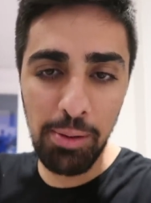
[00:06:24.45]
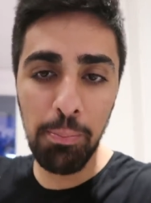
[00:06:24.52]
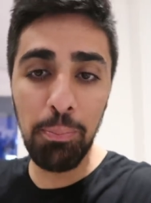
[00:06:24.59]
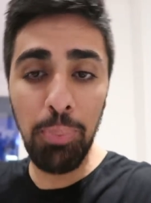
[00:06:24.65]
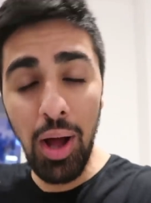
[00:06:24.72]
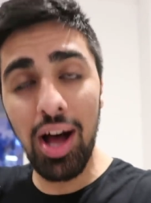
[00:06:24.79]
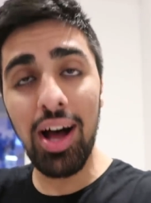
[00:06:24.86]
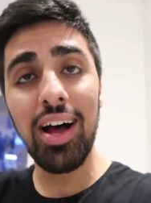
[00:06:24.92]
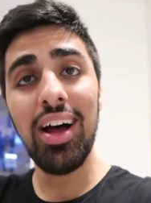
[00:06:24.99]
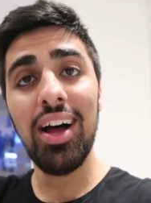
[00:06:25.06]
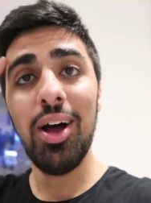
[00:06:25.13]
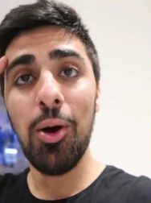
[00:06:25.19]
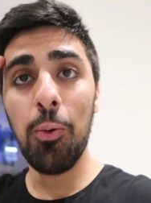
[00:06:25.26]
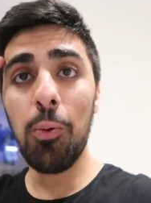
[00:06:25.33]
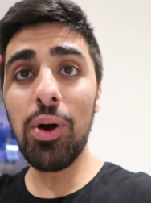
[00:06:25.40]
but
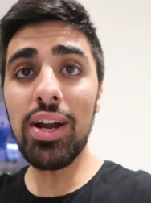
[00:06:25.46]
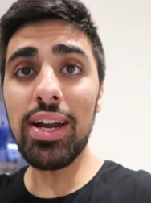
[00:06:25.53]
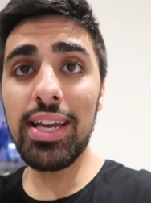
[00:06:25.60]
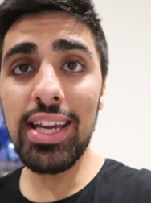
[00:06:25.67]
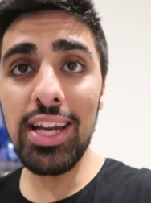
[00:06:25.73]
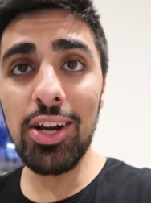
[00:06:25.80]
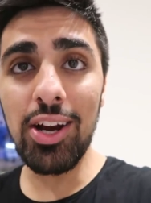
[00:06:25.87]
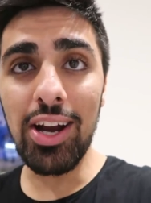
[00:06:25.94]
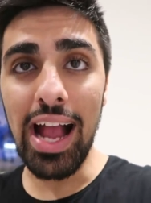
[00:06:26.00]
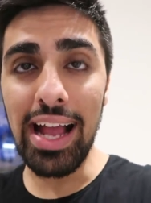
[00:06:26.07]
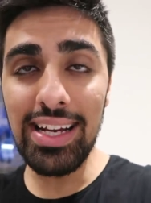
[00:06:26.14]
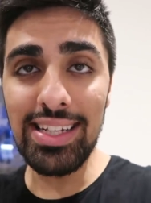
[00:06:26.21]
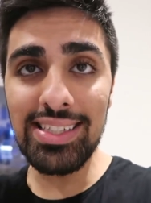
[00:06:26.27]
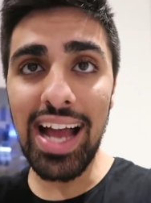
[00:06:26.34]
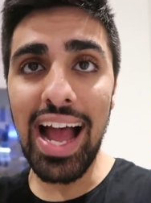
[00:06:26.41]
we're here
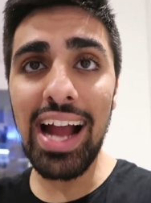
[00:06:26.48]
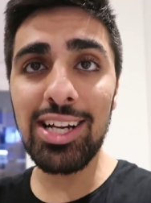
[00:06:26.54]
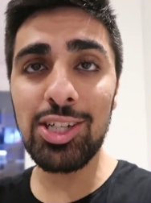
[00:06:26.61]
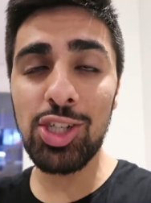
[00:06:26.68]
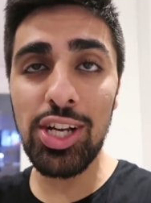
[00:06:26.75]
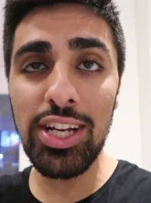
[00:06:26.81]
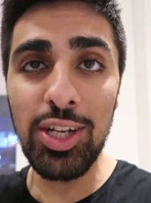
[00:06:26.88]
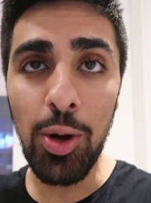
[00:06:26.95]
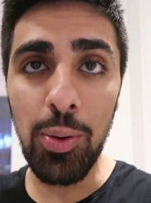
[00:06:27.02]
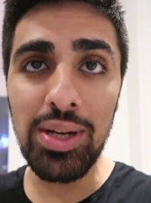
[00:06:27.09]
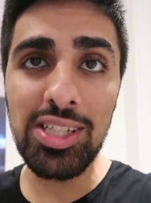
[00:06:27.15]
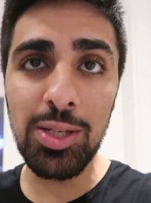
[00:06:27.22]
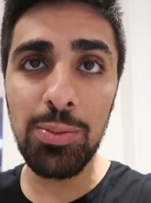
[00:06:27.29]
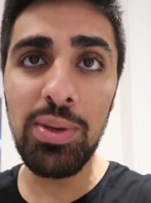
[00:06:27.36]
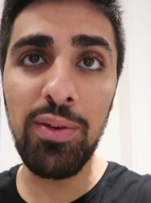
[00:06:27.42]
and he's actually
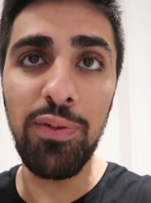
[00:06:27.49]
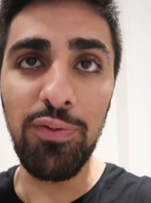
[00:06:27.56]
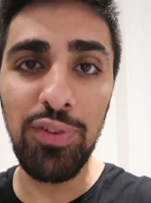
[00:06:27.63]
going to be